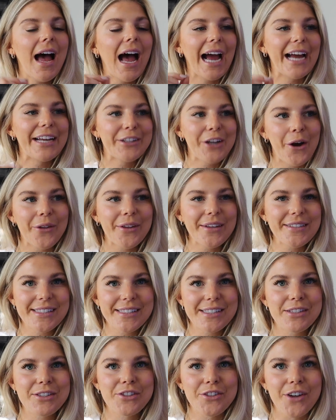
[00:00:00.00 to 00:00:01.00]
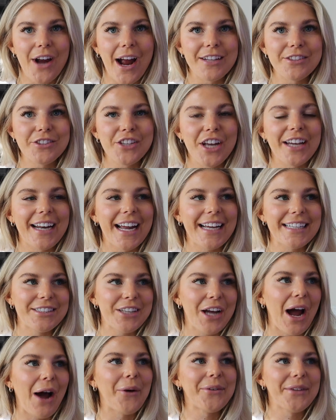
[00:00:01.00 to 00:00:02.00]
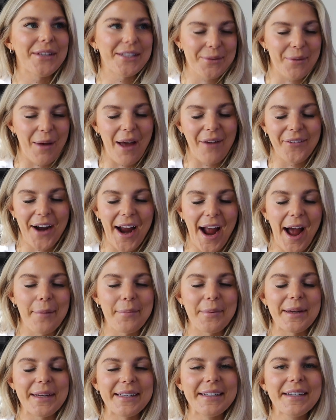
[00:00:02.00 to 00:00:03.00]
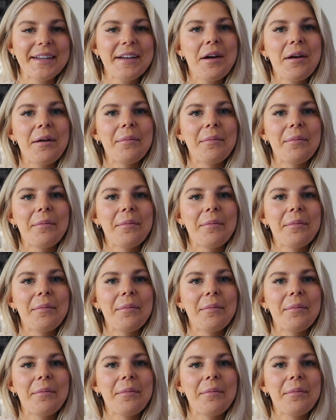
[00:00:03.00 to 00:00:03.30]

I know this is a stretch and I doubt this will ever happen.